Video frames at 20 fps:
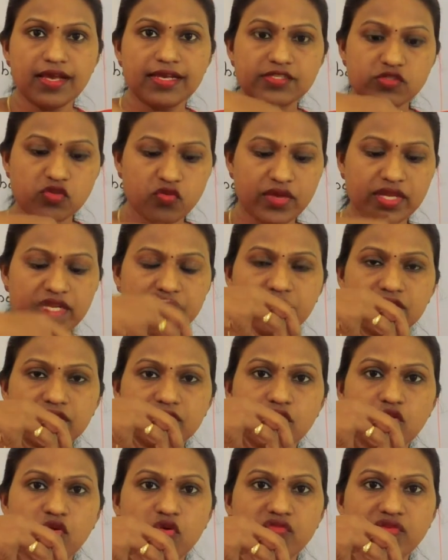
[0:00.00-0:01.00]
so whenever
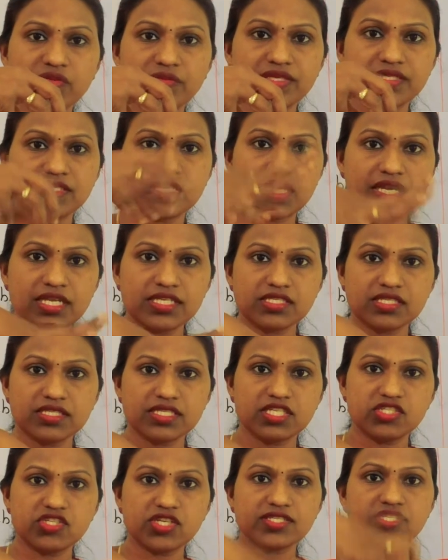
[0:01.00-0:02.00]
the ovum is released
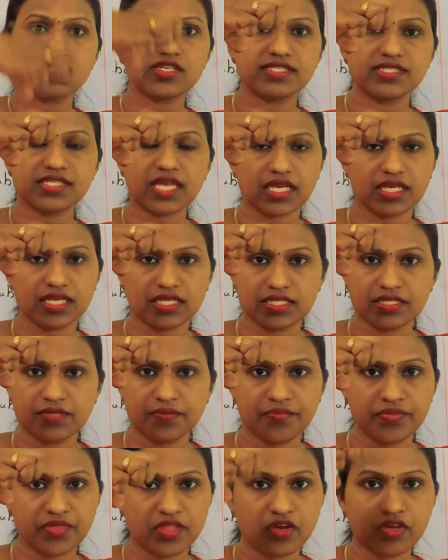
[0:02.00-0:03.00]
they just suck it
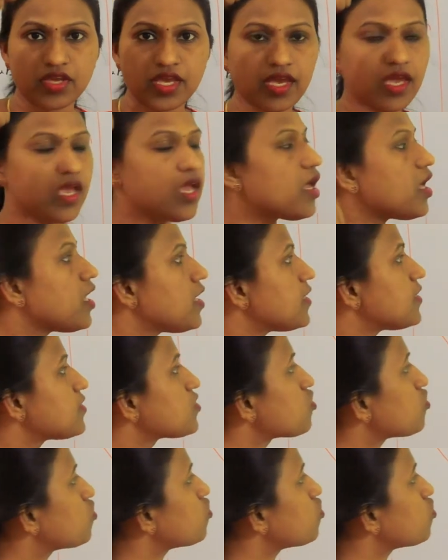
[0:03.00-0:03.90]
okay so